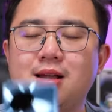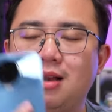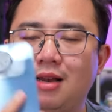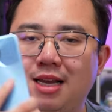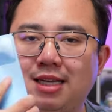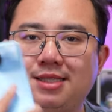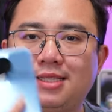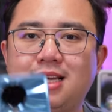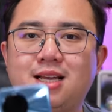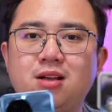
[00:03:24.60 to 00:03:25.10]

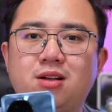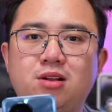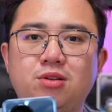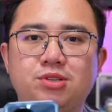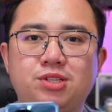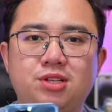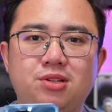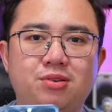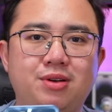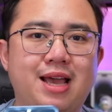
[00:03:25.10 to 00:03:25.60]
Let's take a
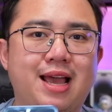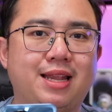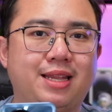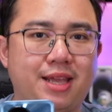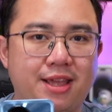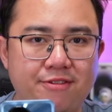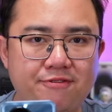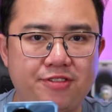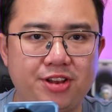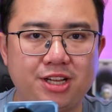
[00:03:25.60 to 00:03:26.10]
closer look at the
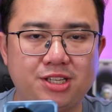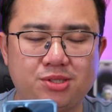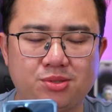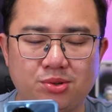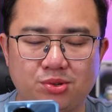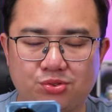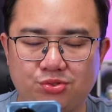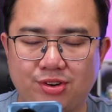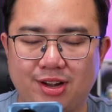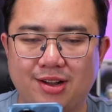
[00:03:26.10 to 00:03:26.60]
Infinix
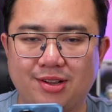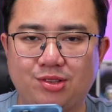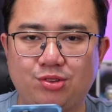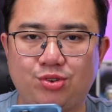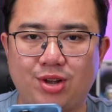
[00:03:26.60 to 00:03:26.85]
Note 12